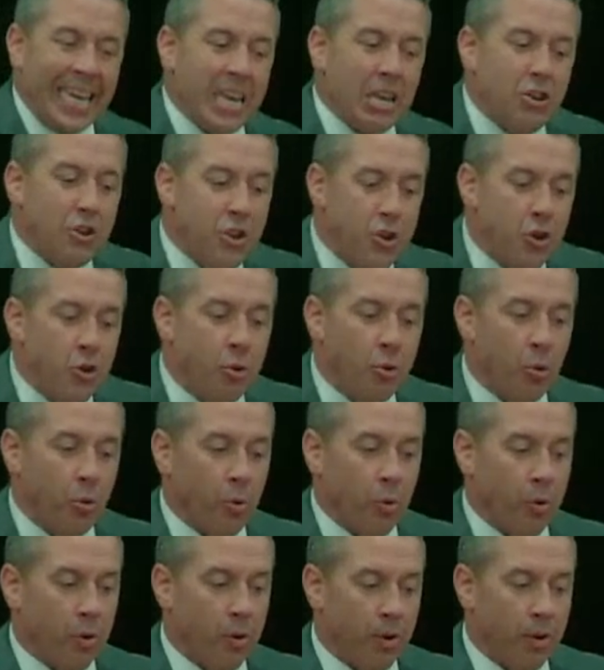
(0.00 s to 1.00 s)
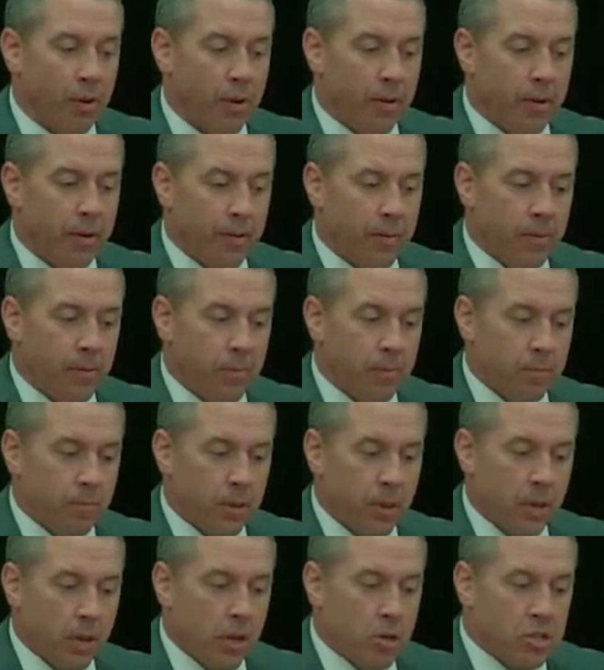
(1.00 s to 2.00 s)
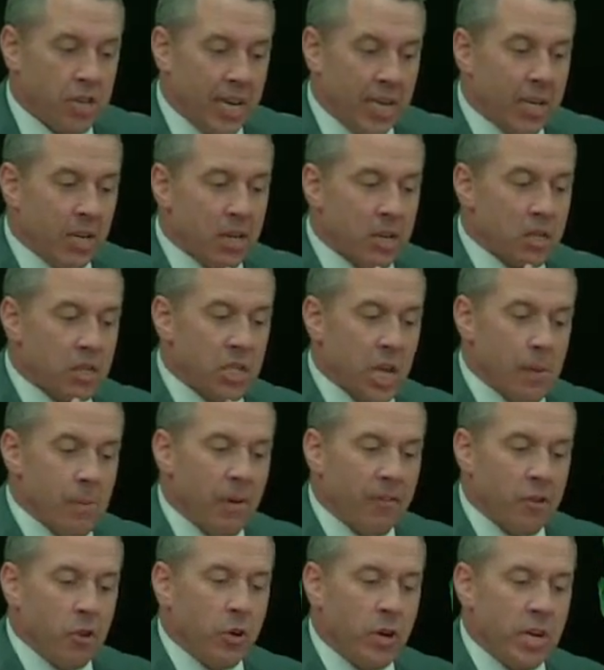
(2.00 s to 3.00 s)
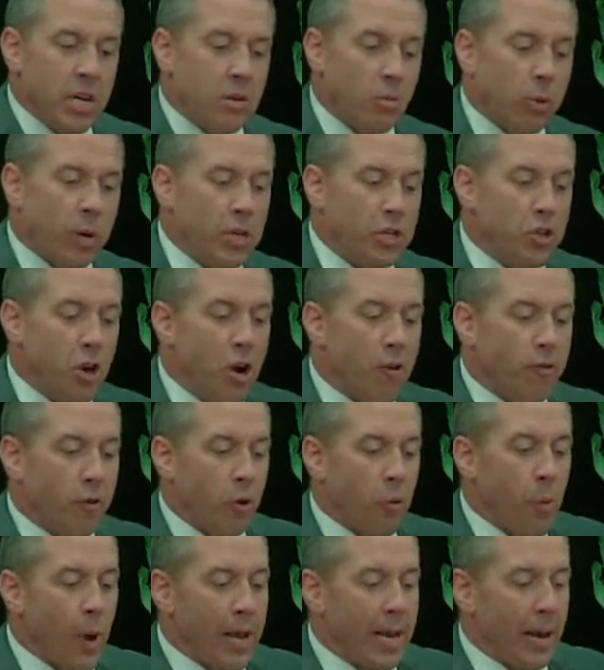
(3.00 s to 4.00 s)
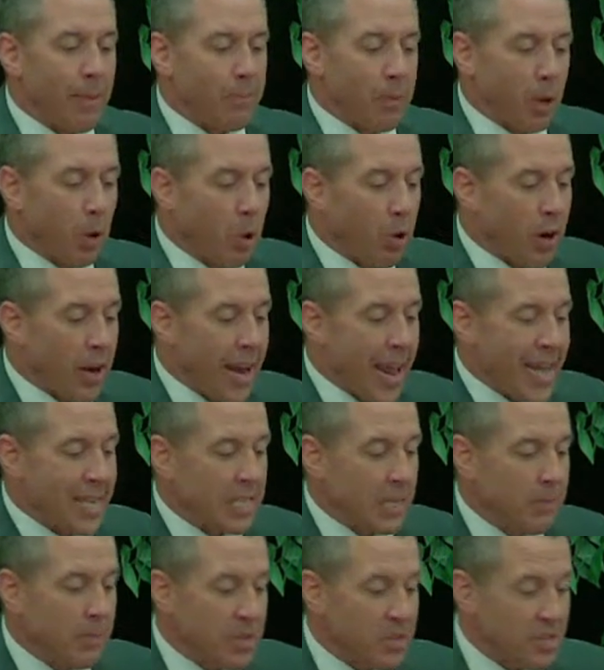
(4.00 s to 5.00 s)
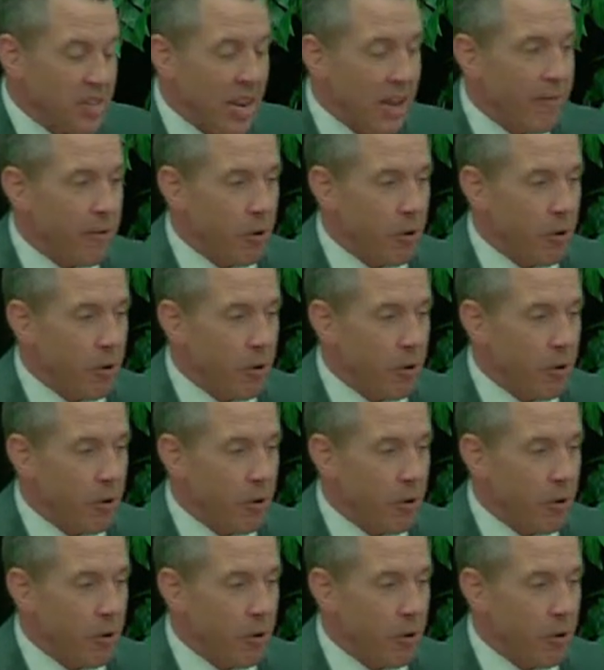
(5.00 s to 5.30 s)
you? You see, some of you need to reach over and wake up the Lord and ask him to save you.